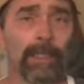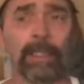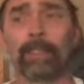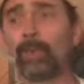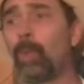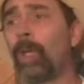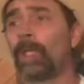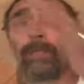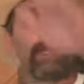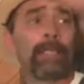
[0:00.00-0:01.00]
each
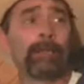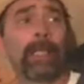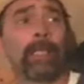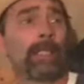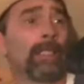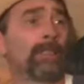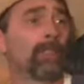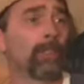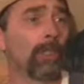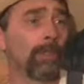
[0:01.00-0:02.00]
one of them
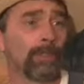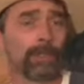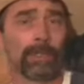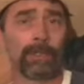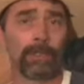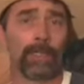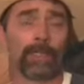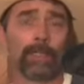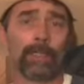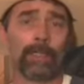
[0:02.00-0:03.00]
has chosen,
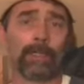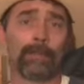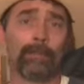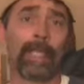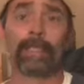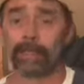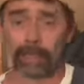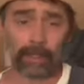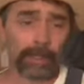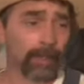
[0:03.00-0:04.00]

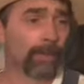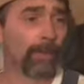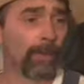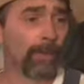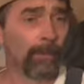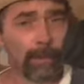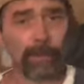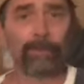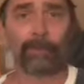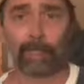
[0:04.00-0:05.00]
basically, to
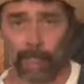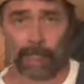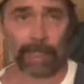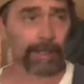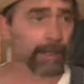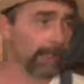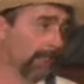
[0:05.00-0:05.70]
remove Christ